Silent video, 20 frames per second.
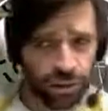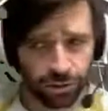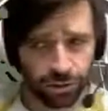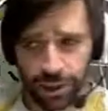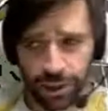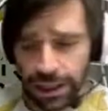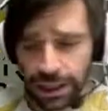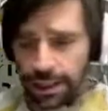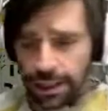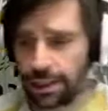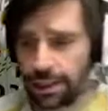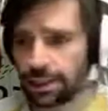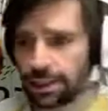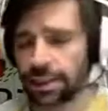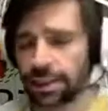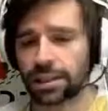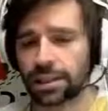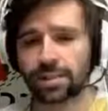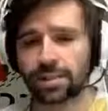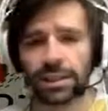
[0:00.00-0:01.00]
with
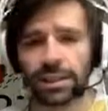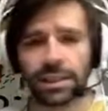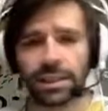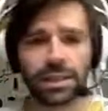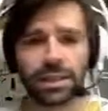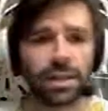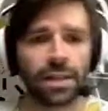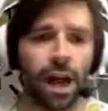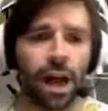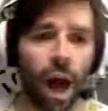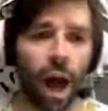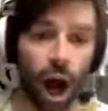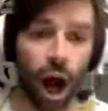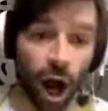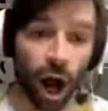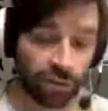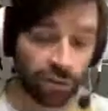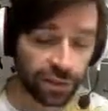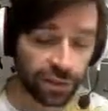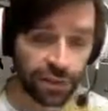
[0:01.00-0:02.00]
strategic adjustments,
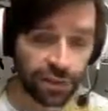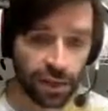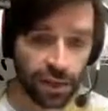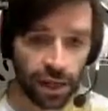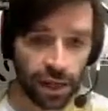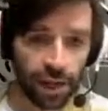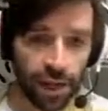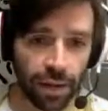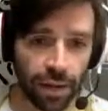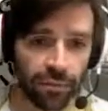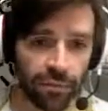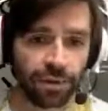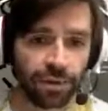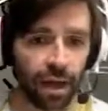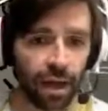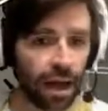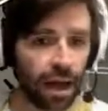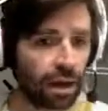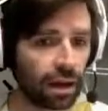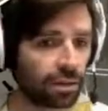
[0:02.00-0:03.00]

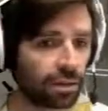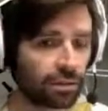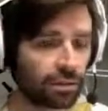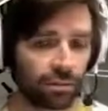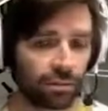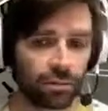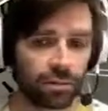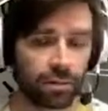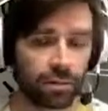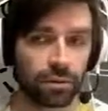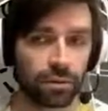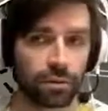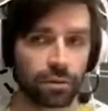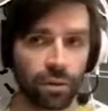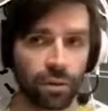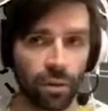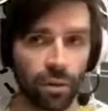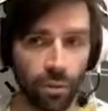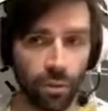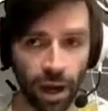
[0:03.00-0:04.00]
oftentimes that
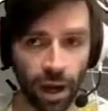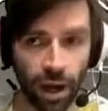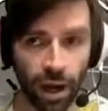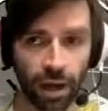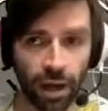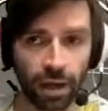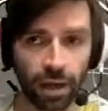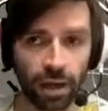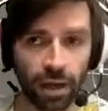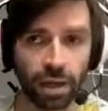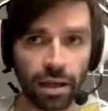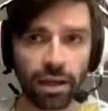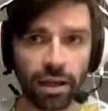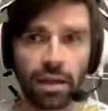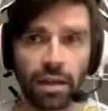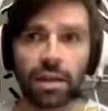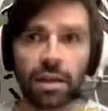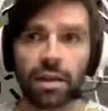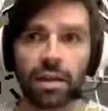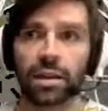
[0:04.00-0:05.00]
the
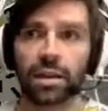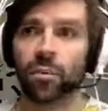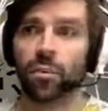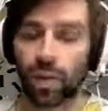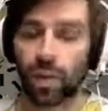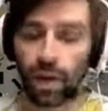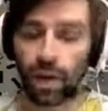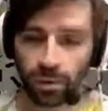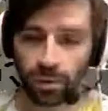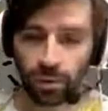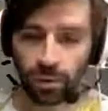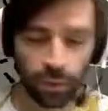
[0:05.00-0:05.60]
way that